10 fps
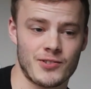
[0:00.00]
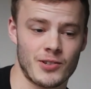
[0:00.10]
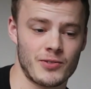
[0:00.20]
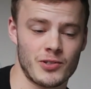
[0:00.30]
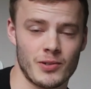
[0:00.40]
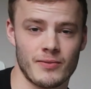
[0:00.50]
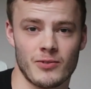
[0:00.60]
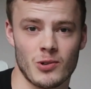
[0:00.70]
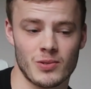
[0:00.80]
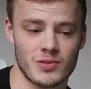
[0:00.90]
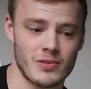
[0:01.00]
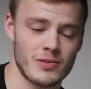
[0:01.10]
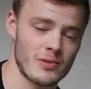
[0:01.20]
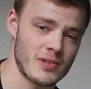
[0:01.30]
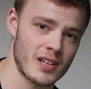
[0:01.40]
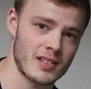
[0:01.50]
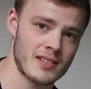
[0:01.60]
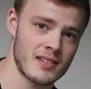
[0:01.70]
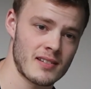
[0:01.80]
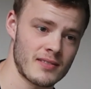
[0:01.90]
So if you're doing 4, do 2
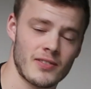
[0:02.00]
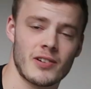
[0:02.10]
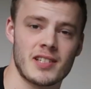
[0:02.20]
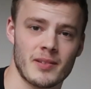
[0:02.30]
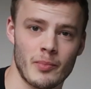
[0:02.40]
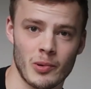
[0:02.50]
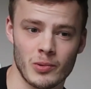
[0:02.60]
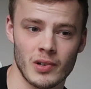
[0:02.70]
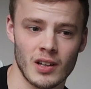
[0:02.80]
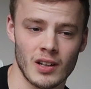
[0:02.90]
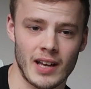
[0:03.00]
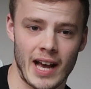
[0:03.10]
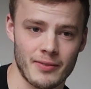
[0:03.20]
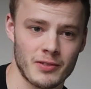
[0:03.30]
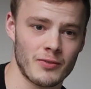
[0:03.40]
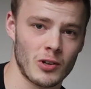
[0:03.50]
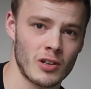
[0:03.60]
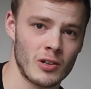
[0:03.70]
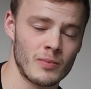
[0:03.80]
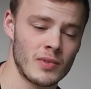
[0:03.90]
sets. Very simple. Half your
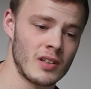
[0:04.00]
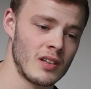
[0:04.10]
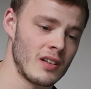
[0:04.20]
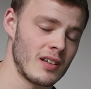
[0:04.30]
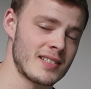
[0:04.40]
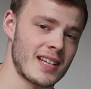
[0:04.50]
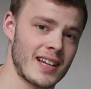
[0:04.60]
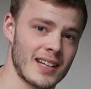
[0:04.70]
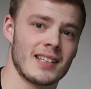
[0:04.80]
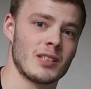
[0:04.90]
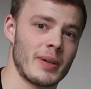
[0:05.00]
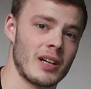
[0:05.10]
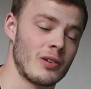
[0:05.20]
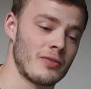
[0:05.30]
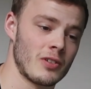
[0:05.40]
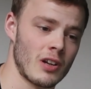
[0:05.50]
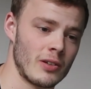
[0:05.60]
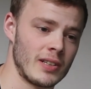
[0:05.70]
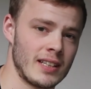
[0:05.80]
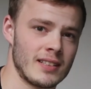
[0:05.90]
volume and take a little bit off your
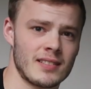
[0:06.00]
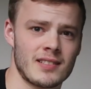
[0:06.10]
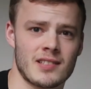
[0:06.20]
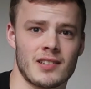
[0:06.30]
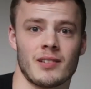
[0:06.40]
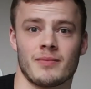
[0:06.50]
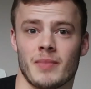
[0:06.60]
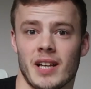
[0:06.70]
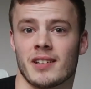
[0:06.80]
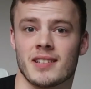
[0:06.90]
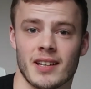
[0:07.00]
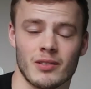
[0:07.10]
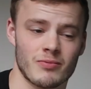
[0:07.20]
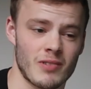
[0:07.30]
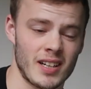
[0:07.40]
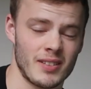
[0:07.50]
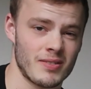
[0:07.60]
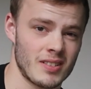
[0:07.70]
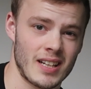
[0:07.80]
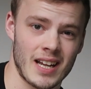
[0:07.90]
loading to make yourself ready
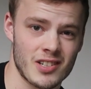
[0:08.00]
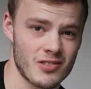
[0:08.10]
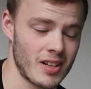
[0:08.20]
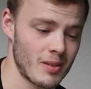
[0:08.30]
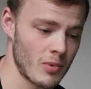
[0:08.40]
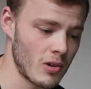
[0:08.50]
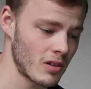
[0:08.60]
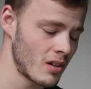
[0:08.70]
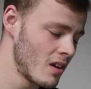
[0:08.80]
for the next training block.